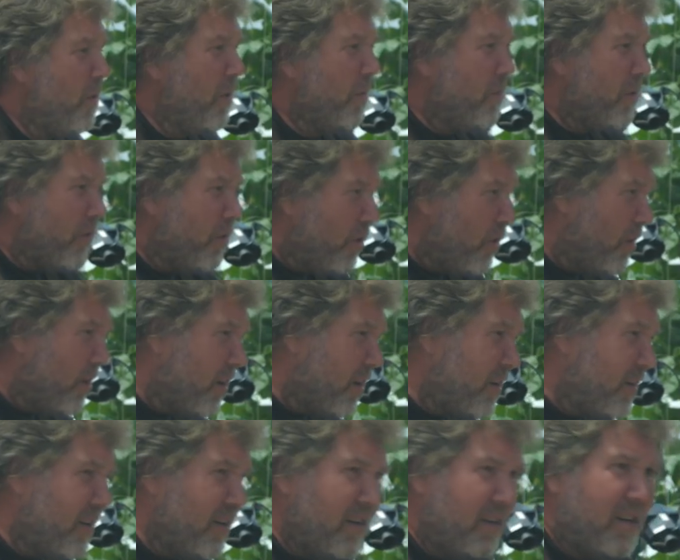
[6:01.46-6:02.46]
know, we would look
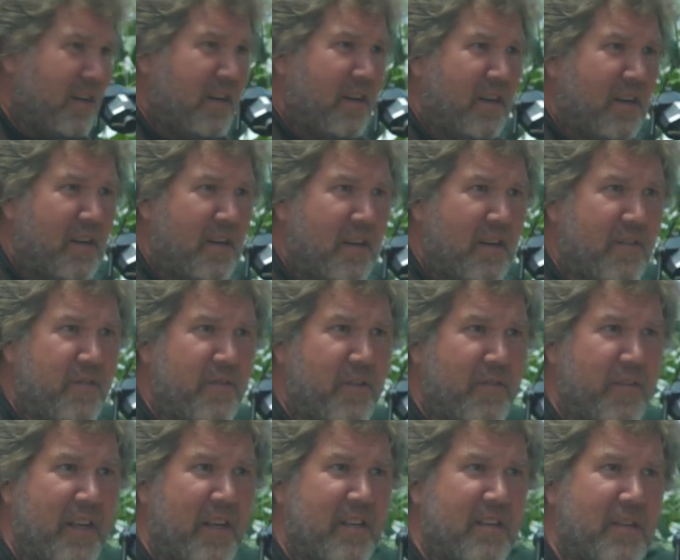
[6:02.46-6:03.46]

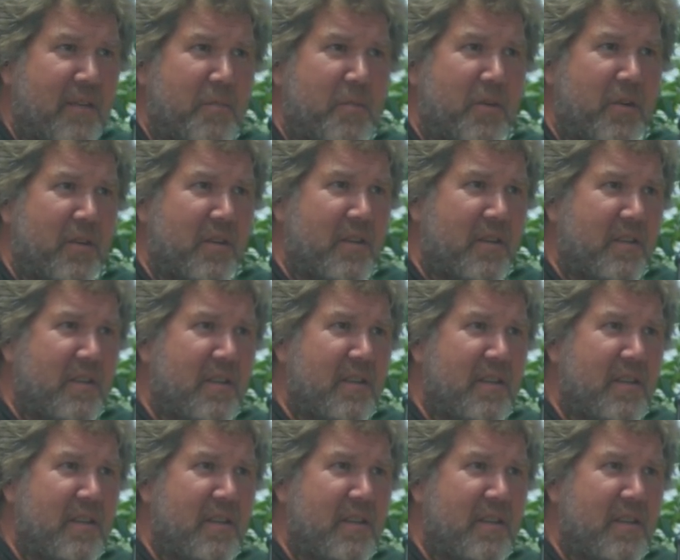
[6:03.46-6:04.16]
for vegetables.